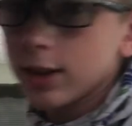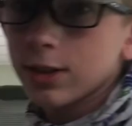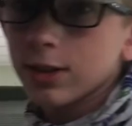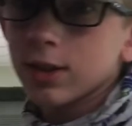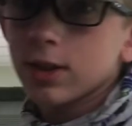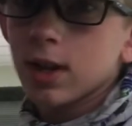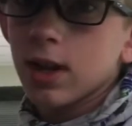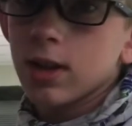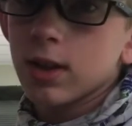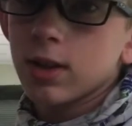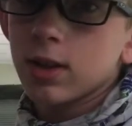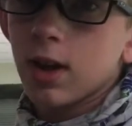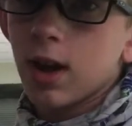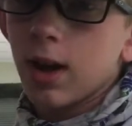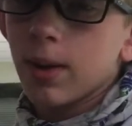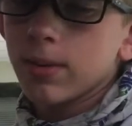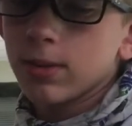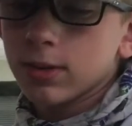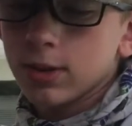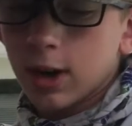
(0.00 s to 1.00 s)
instead of
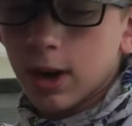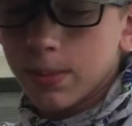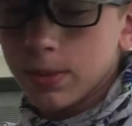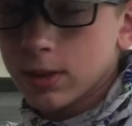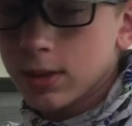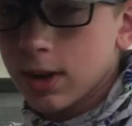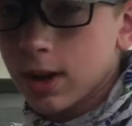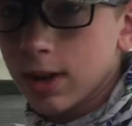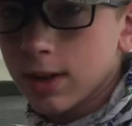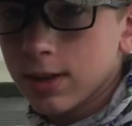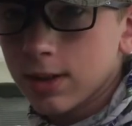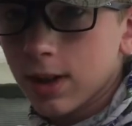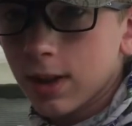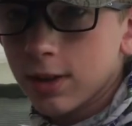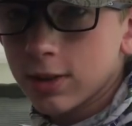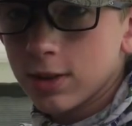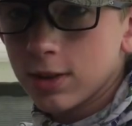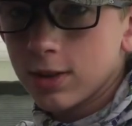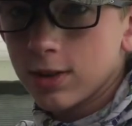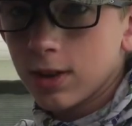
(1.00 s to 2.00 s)
the drop shots, I
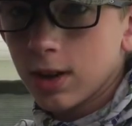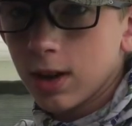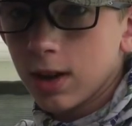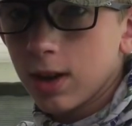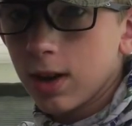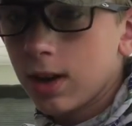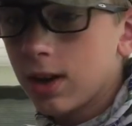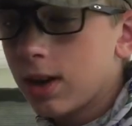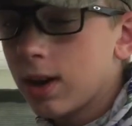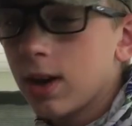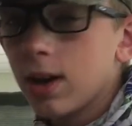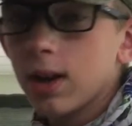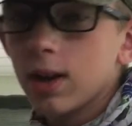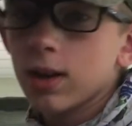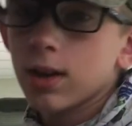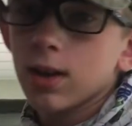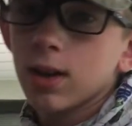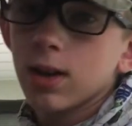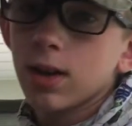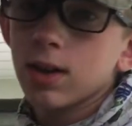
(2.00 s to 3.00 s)
should say,
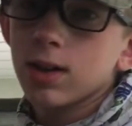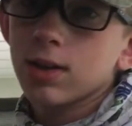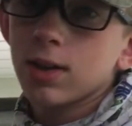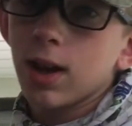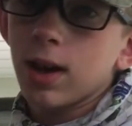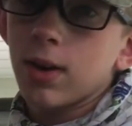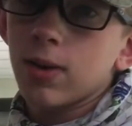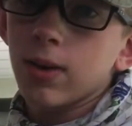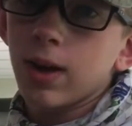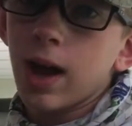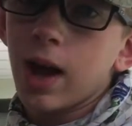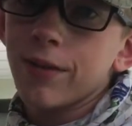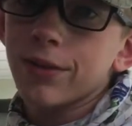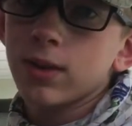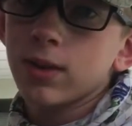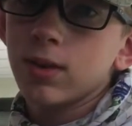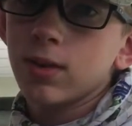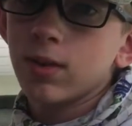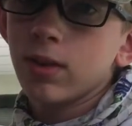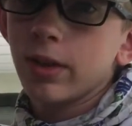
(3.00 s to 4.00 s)
because I don't have
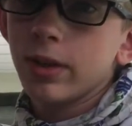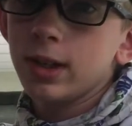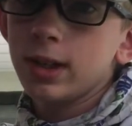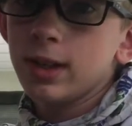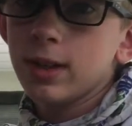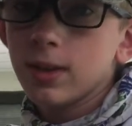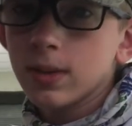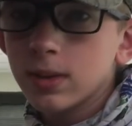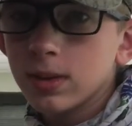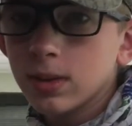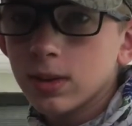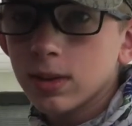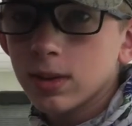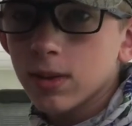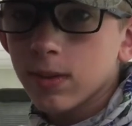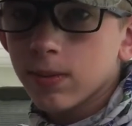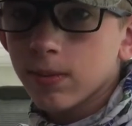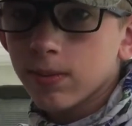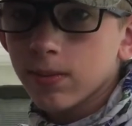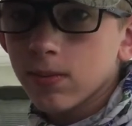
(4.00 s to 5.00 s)
to really use
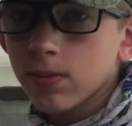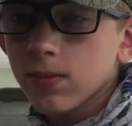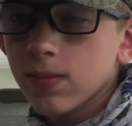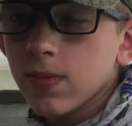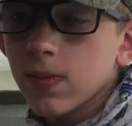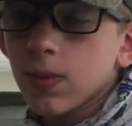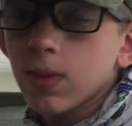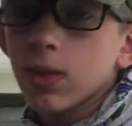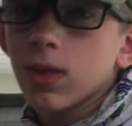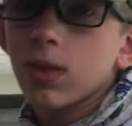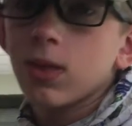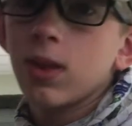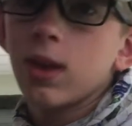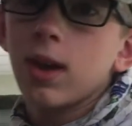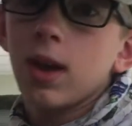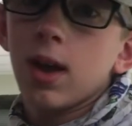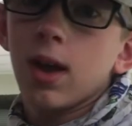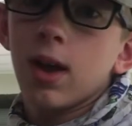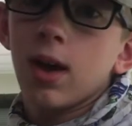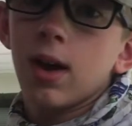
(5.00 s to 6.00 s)

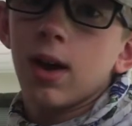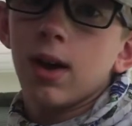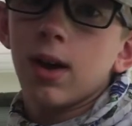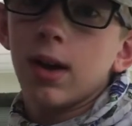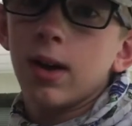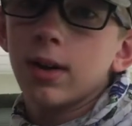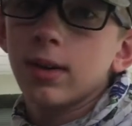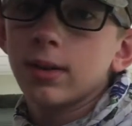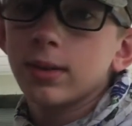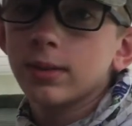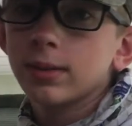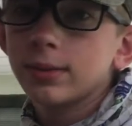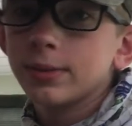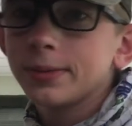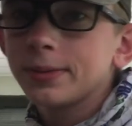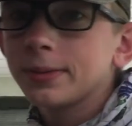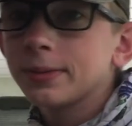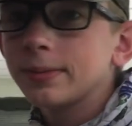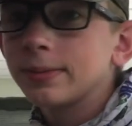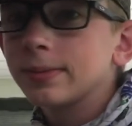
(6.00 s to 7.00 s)
the
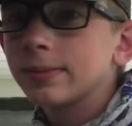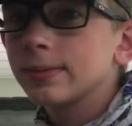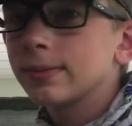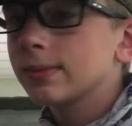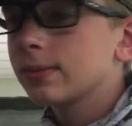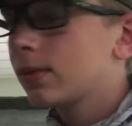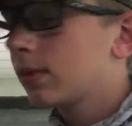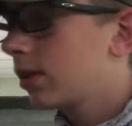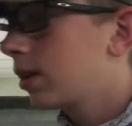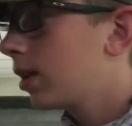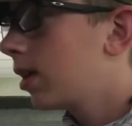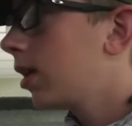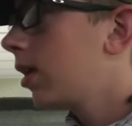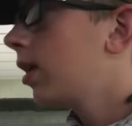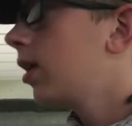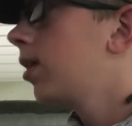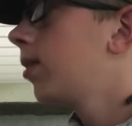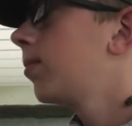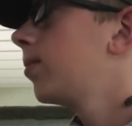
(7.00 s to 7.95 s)
I